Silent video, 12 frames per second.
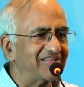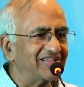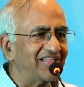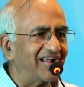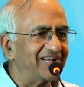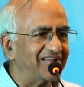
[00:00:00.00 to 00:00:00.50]

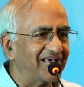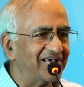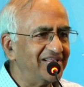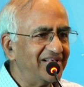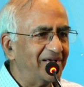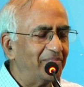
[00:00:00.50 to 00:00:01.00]

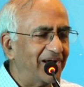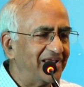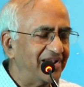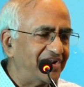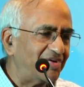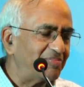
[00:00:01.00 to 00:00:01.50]
that
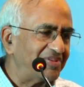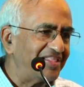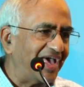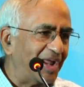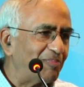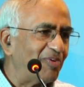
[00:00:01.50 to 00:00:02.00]
my trip to
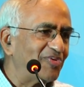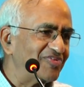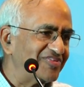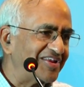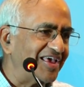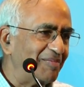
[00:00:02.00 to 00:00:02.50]
the airport
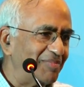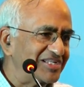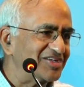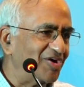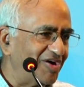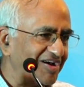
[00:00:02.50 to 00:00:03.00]
was taking
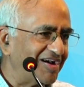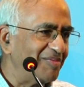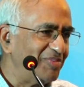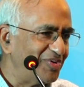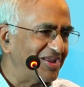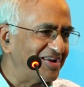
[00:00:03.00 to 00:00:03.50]
much longer,
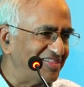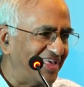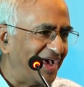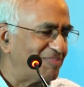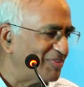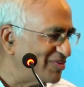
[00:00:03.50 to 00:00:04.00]
commuting to the
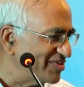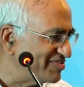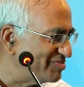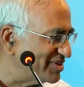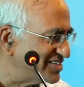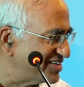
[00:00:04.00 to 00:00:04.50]
airport
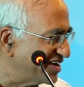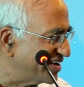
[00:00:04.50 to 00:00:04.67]
was